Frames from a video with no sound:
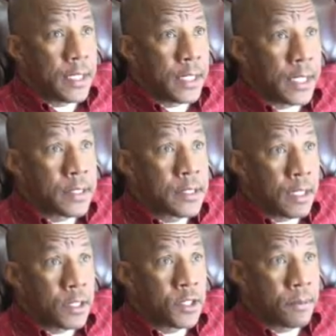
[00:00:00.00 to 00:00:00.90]
Honorable
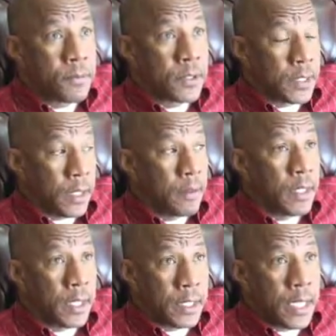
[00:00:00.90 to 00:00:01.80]
Dr. Carlton
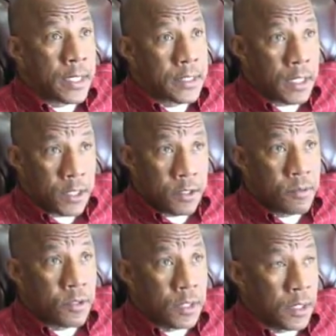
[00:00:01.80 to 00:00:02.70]
Mills, is saying when
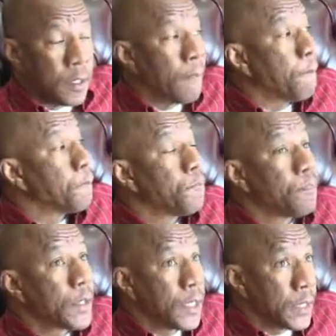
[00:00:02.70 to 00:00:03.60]
it comes to
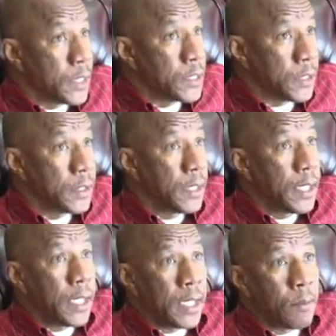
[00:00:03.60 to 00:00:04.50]
accredited schools
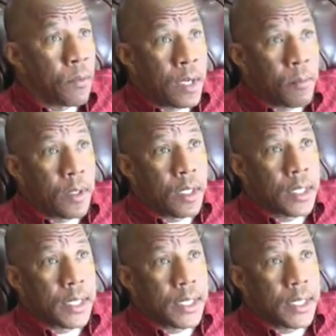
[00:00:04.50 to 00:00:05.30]
that are approved by his